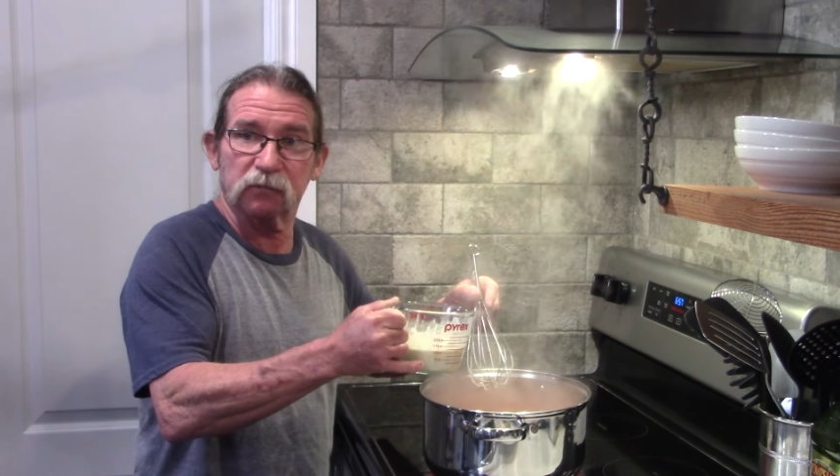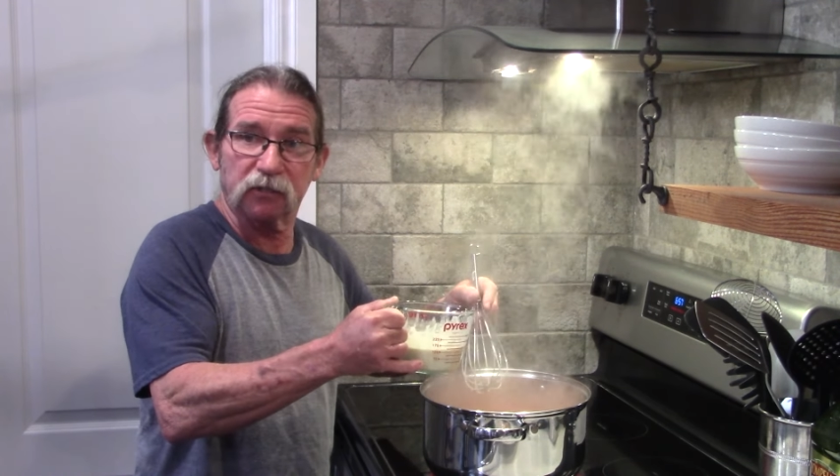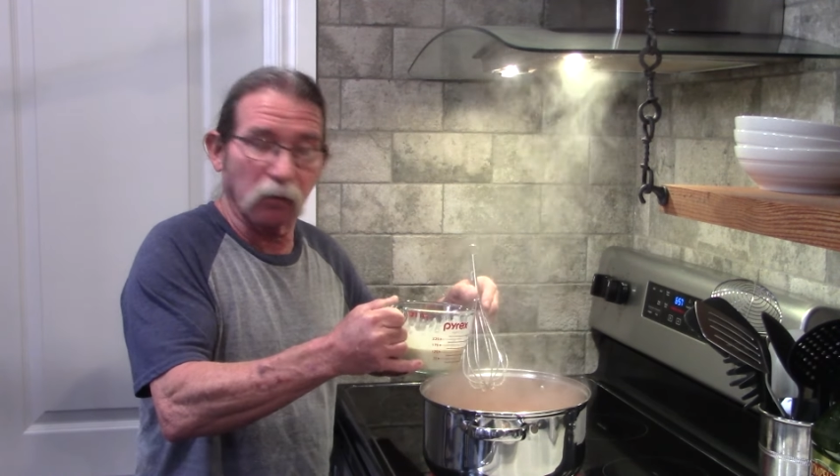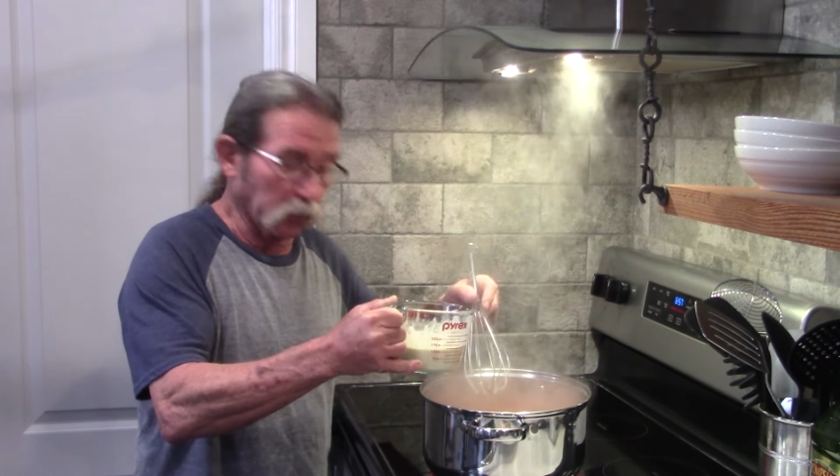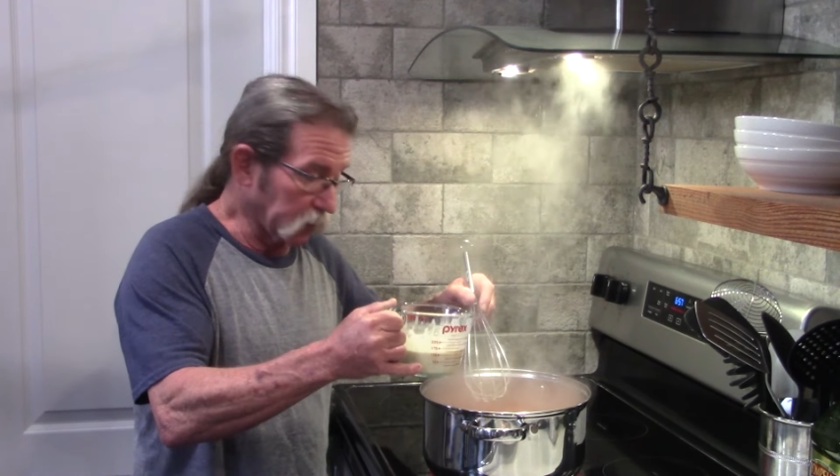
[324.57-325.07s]

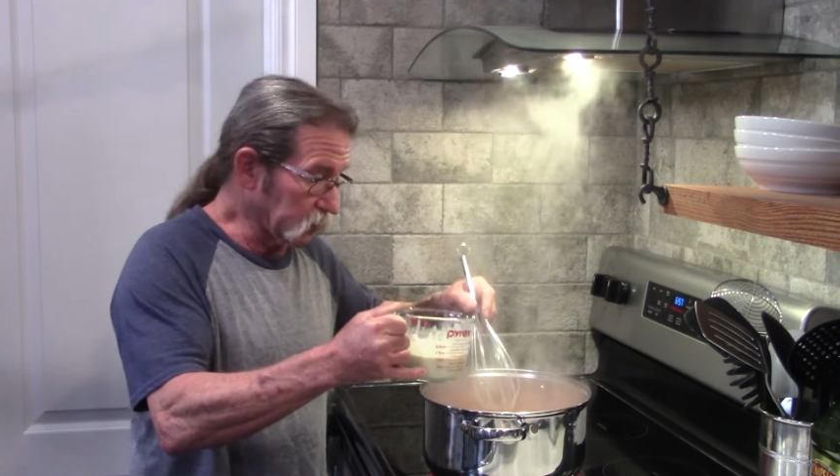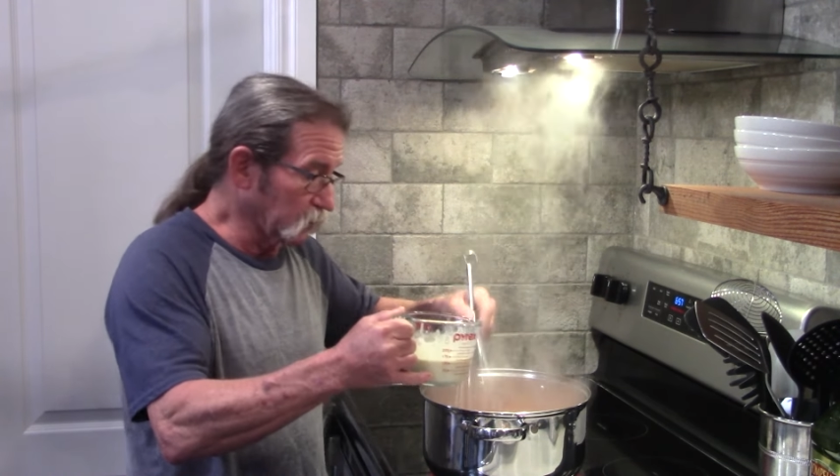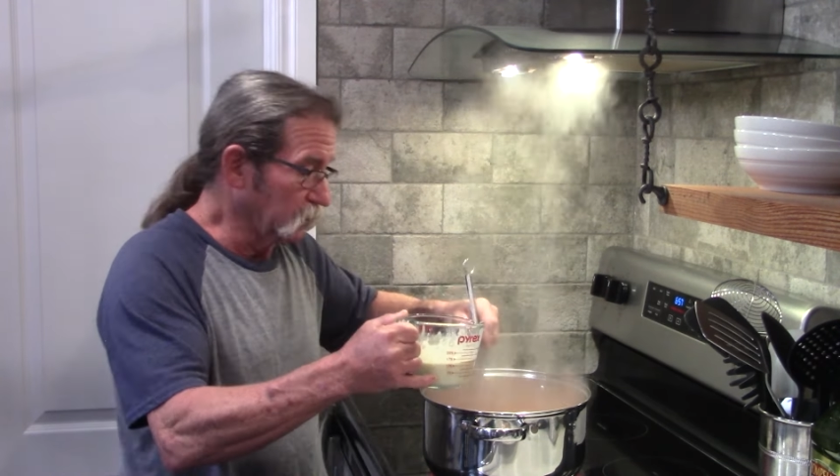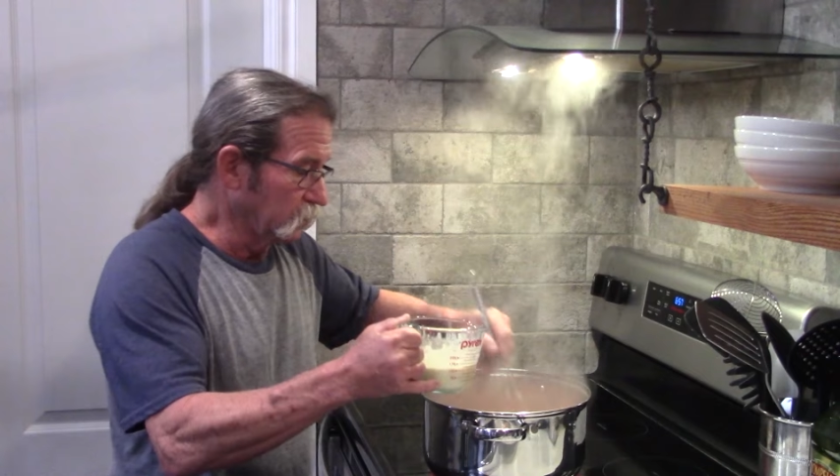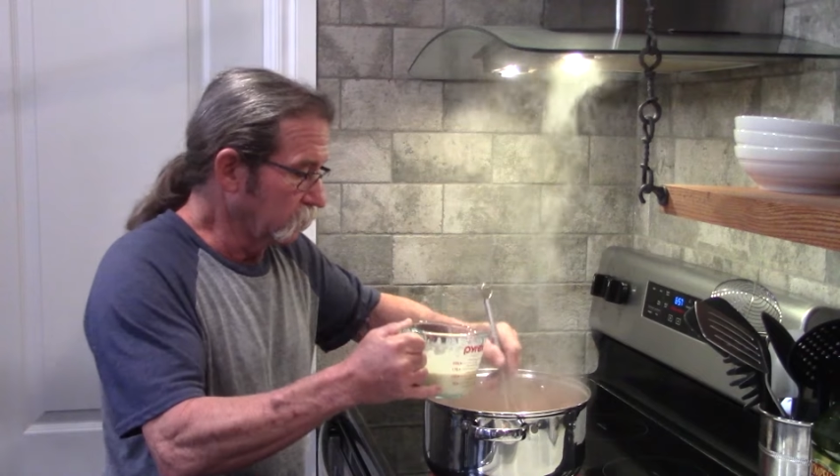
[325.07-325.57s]
dumplings.
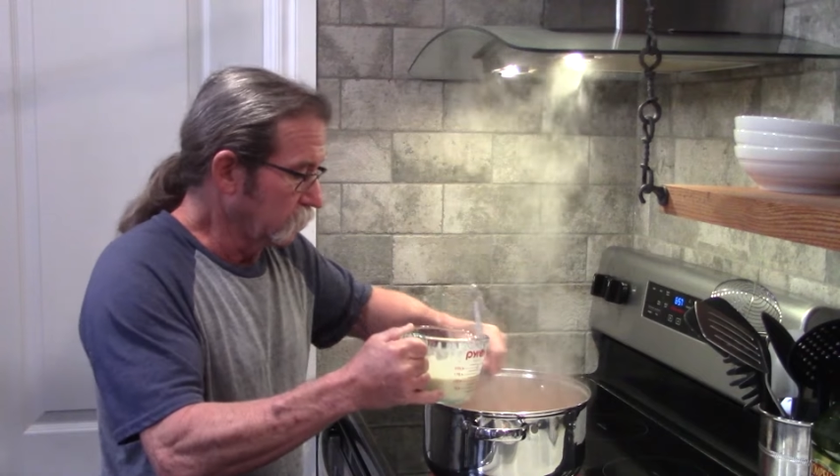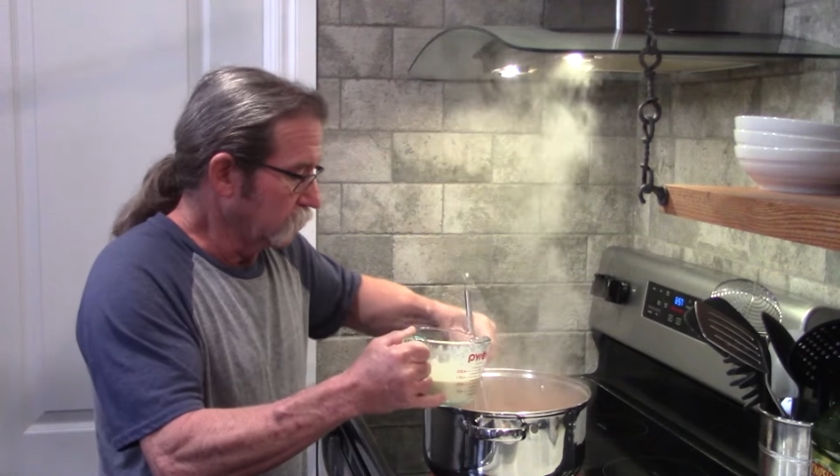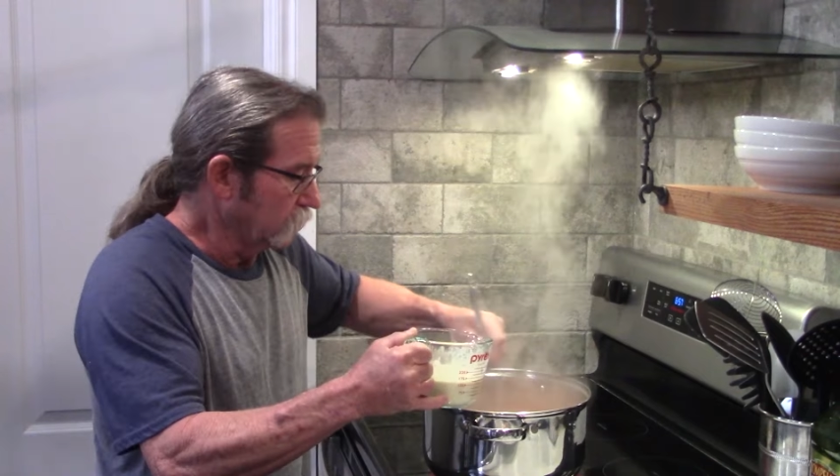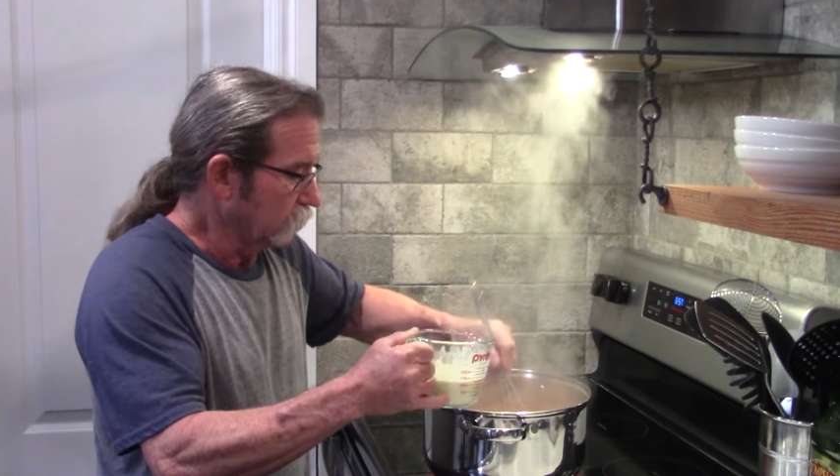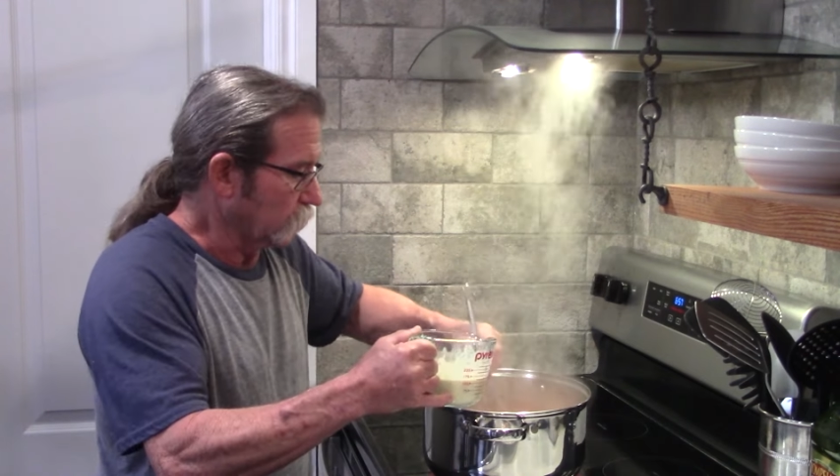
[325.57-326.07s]

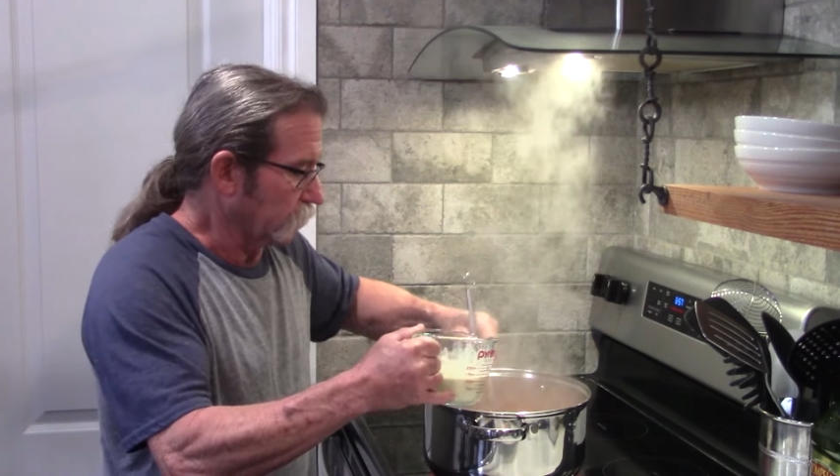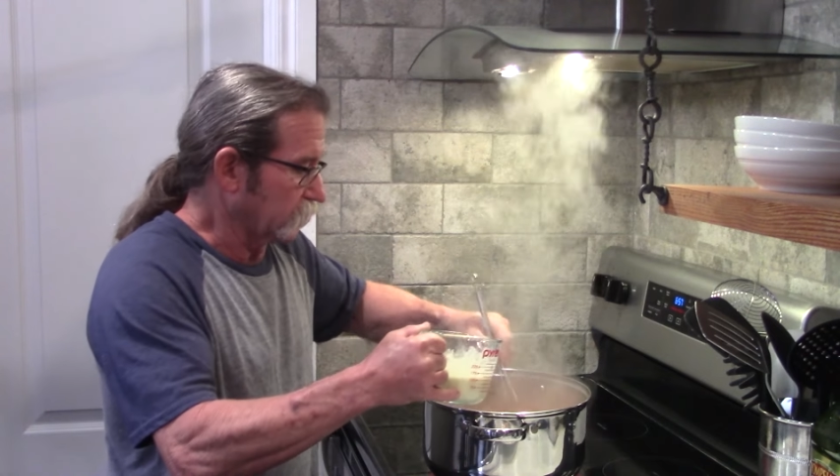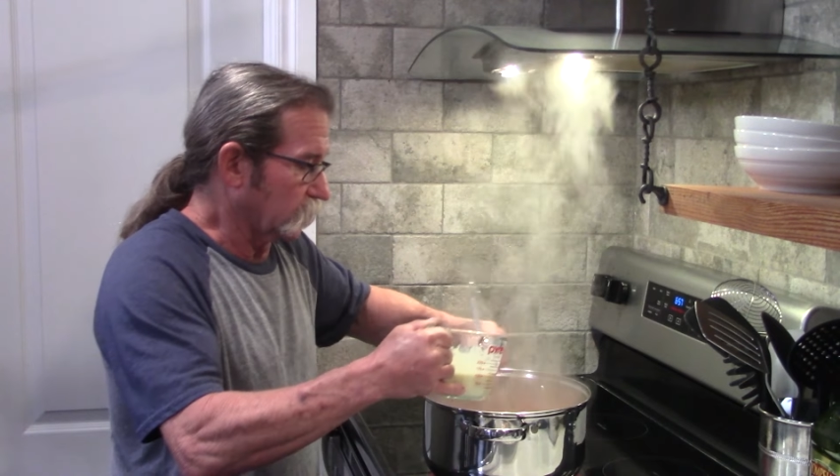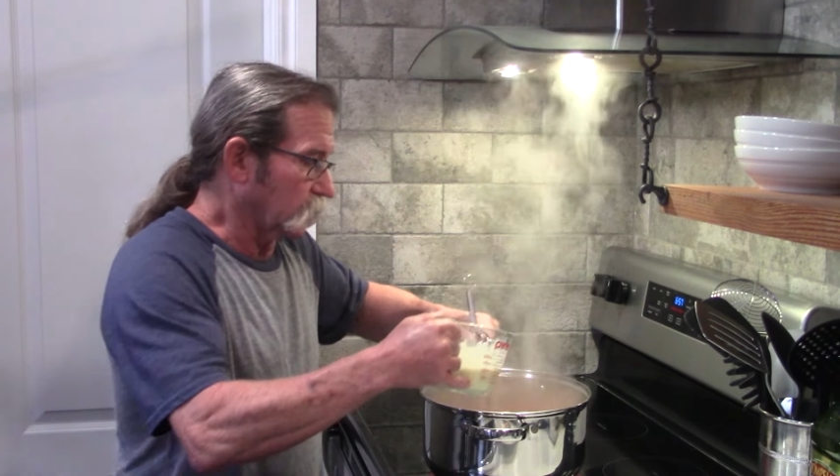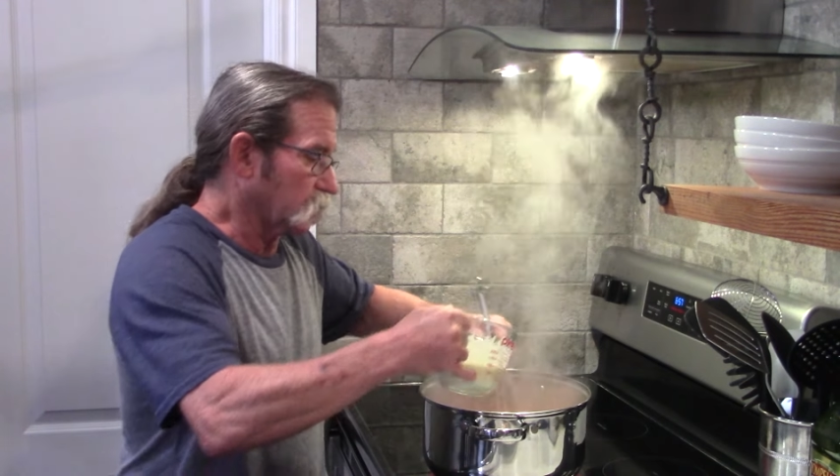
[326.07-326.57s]
So we're going to start